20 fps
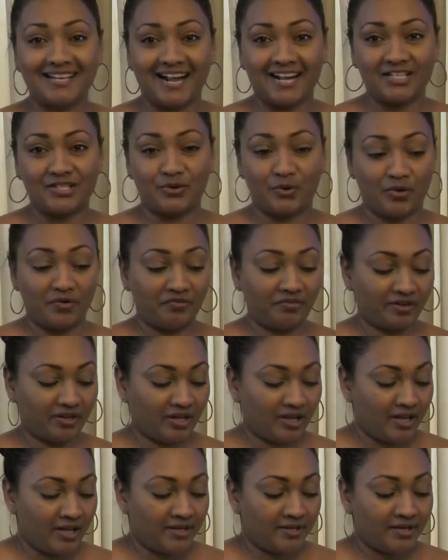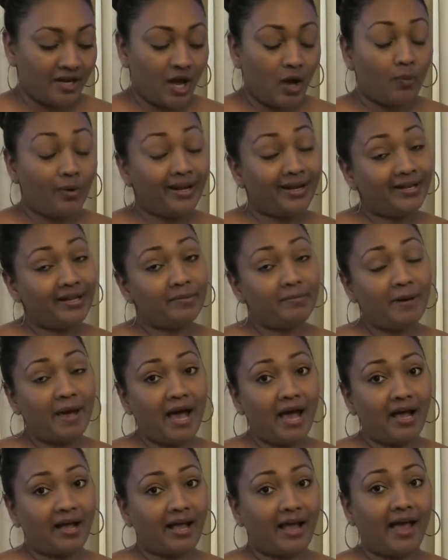start off. Now in the
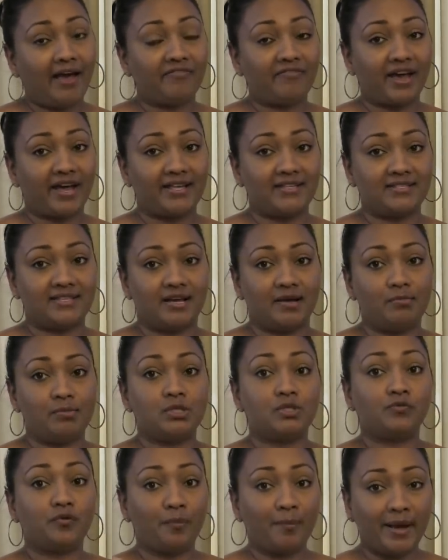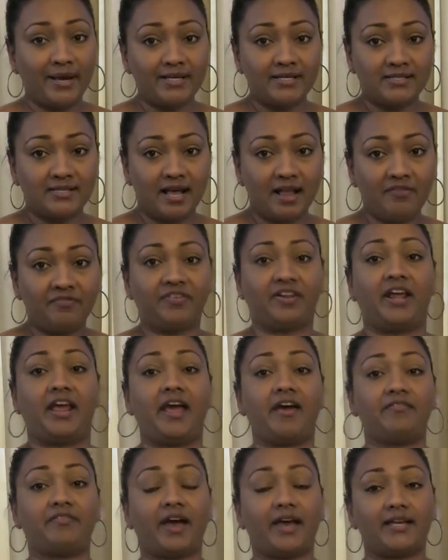bag I have items for myself and I
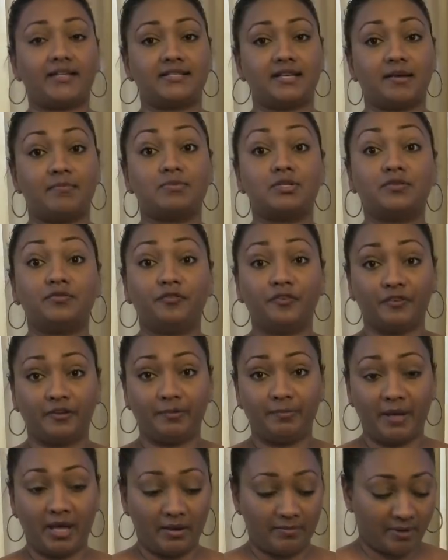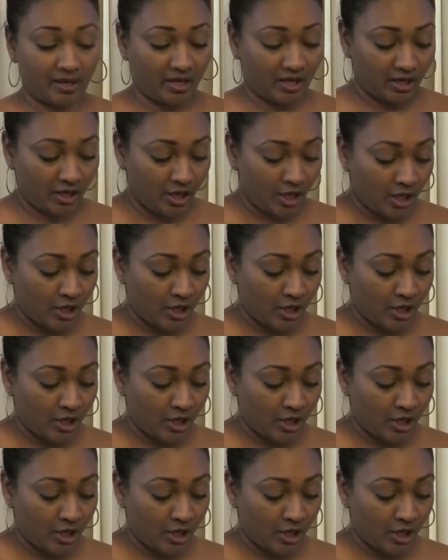have items for the baby.